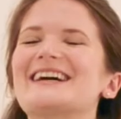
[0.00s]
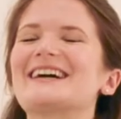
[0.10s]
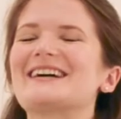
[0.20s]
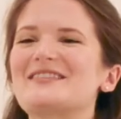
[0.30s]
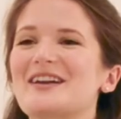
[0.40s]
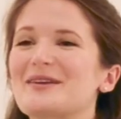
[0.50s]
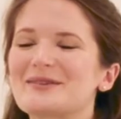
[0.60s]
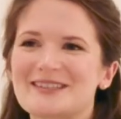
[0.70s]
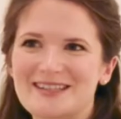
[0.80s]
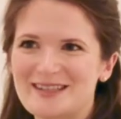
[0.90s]
uh, and I
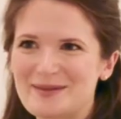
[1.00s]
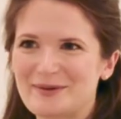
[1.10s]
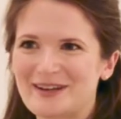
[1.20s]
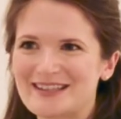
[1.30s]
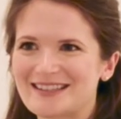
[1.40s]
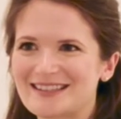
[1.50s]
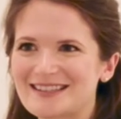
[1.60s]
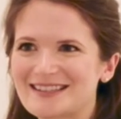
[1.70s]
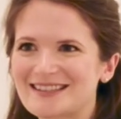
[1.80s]
wasn't disappointed.